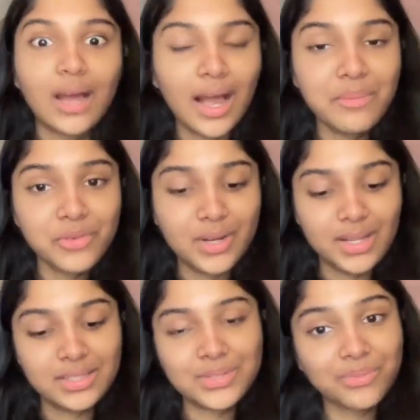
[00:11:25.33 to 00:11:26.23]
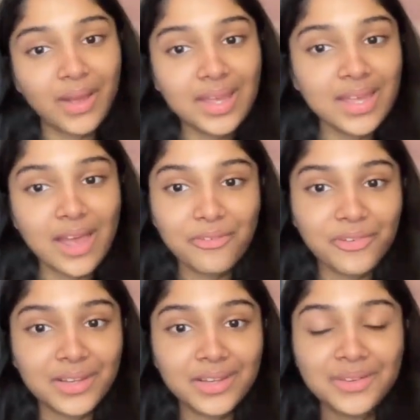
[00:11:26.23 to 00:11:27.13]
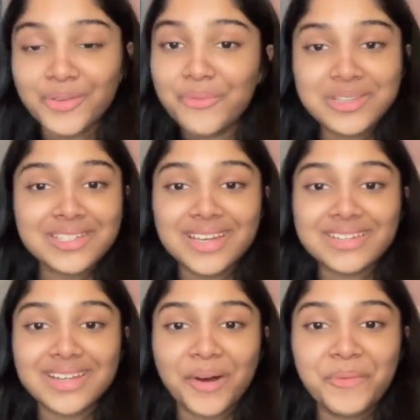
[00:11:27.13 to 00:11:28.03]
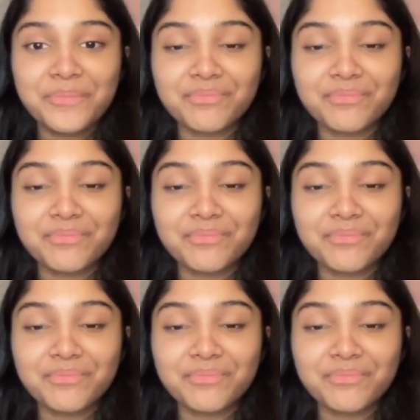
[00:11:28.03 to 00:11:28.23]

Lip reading: I'm reading this very carefully, no mistakes now,